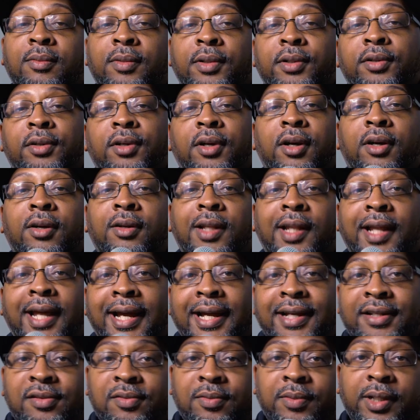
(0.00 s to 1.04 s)
When you heard
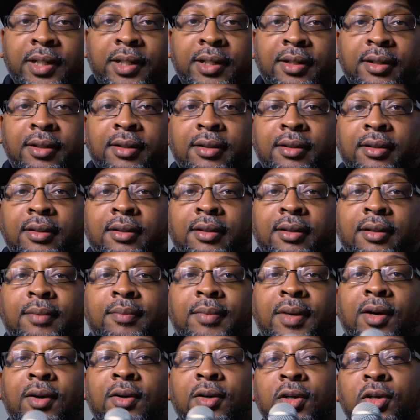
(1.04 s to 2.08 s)
last week
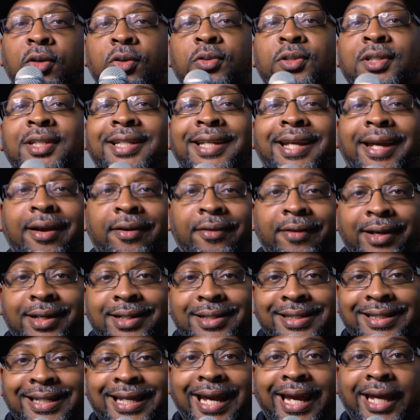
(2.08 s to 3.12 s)
about
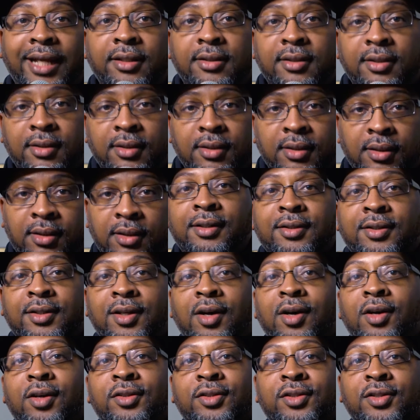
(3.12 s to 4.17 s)
Gutierrez Gate, it's
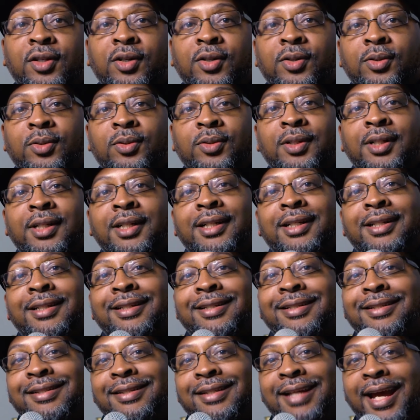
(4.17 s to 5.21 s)
also
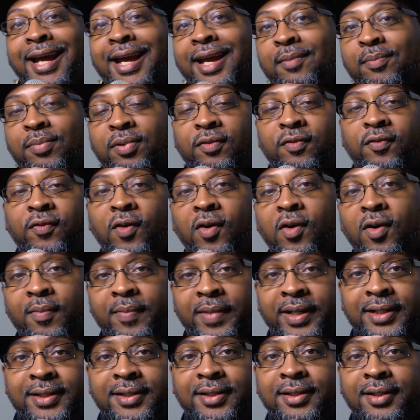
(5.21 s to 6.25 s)
the same
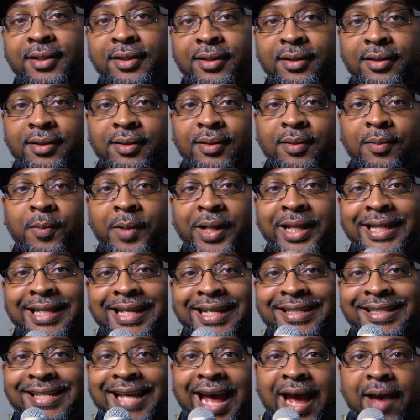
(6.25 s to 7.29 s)
performance when
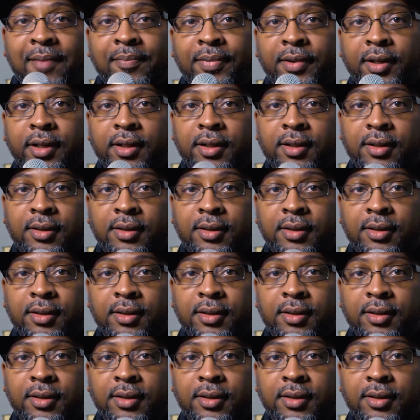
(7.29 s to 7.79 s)
this happened.